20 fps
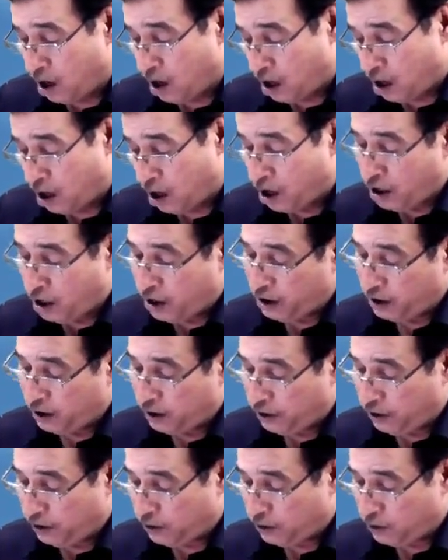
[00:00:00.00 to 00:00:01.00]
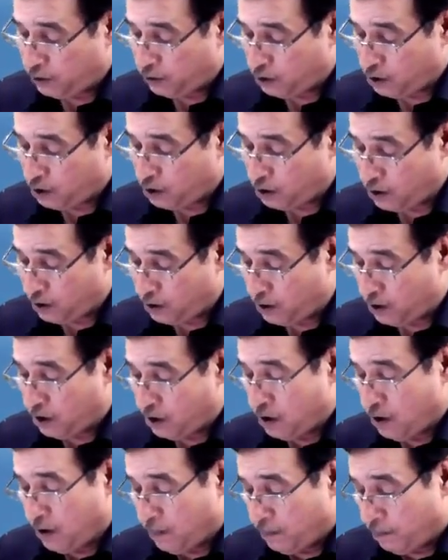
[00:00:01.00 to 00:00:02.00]
Earned
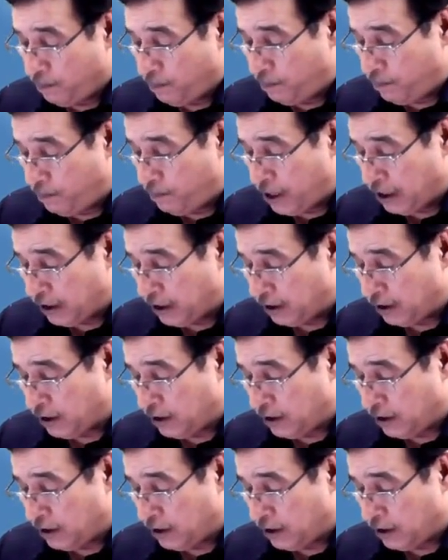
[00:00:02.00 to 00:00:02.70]
but